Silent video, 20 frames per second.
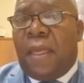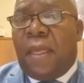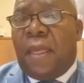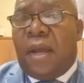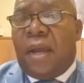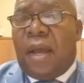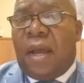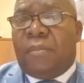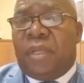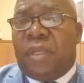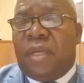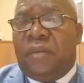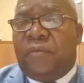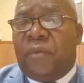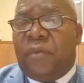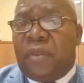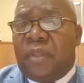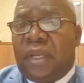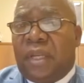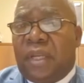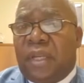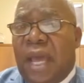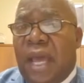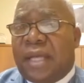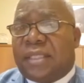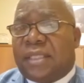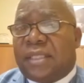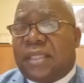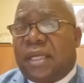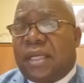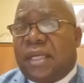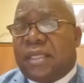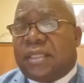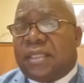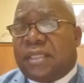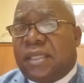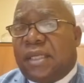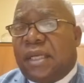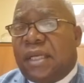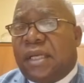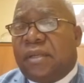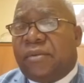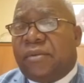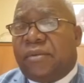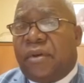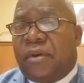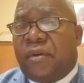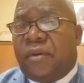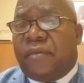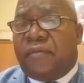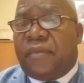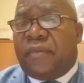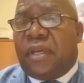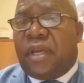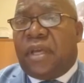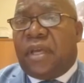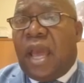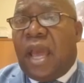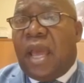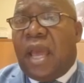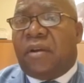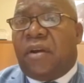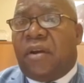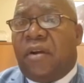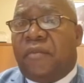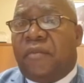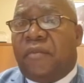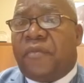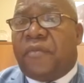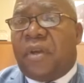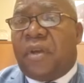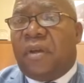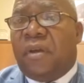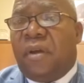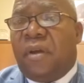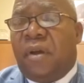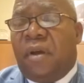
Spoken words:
I believe when the last incident of the handcuffing